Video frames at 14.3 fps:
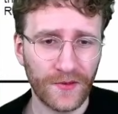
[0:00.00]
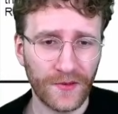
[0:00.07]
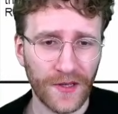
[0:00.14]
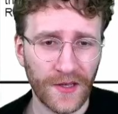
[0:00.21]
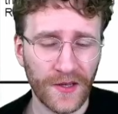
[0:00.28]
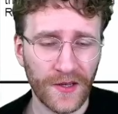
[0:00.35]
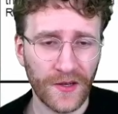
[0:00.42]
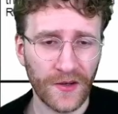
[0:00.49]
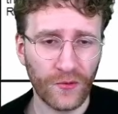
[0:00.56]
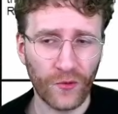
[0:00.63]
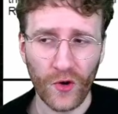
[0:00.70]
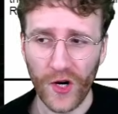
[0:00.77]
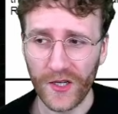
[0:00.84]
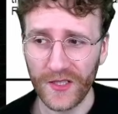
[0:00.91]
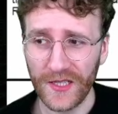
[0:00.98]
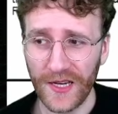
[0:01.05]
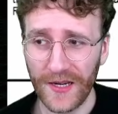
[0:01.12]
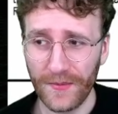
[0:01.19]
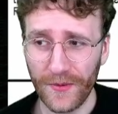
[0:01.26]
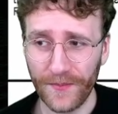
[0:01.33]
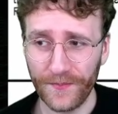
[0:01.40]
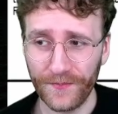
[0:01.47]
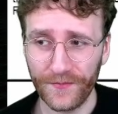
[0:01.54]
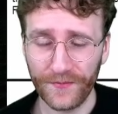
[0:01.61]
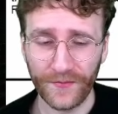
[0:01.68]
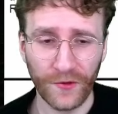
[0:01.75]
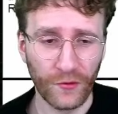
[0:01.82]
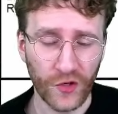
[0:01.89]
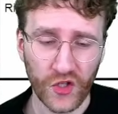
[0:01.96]
rock type
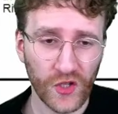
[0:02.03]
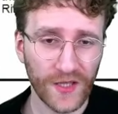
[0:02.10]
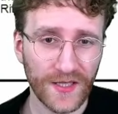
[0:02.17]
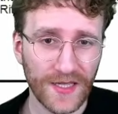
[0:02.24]
Ritual